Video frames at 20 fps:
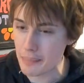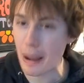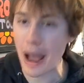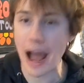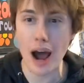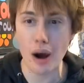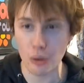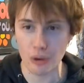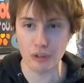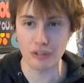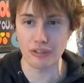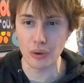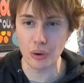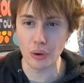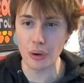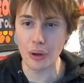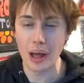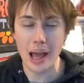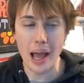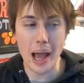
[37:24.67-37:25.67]

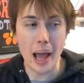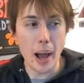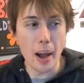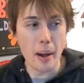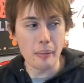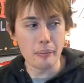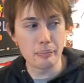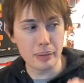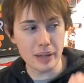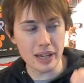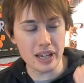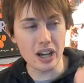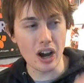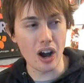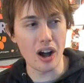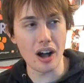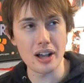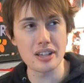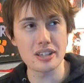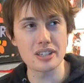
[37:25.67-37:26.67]
powerful
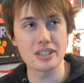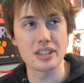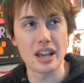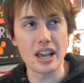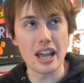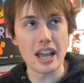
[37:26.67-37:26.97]
because